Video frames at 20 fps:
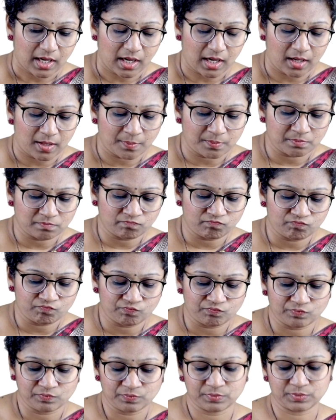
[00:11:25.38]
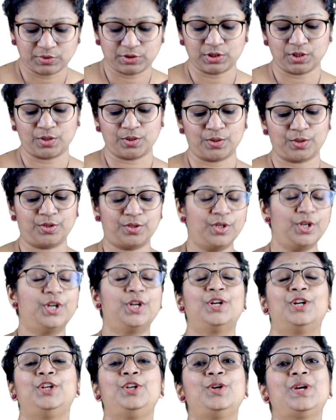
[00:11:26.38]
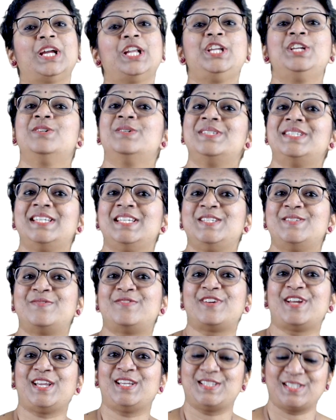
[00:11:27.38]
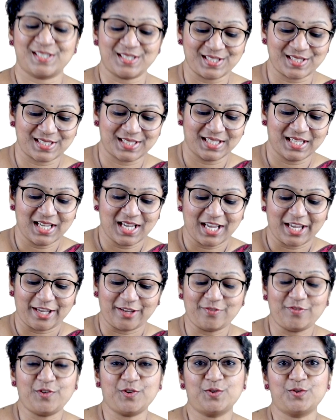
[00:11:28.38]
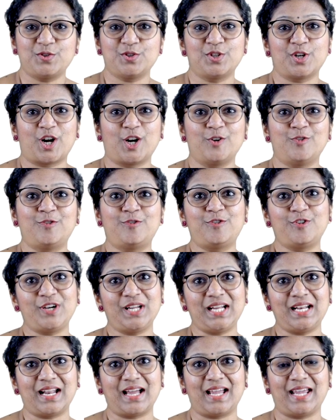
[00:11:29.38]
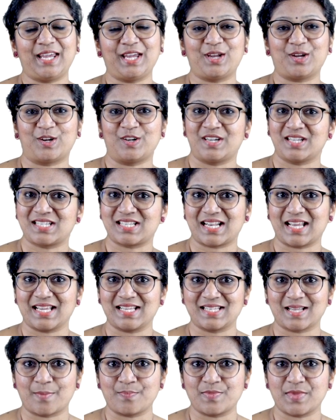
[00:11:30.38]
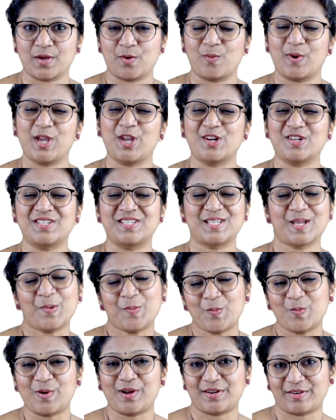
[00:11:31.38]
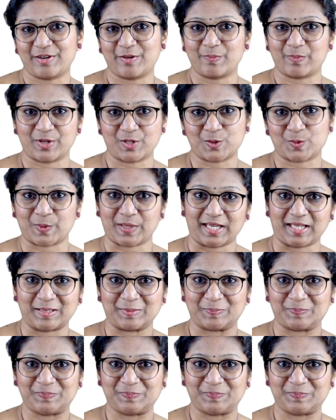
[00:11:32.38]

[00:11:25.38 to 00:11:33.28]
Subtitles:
So you can use these phrases if you do not fully like or dislike something, where you're somewhere in between.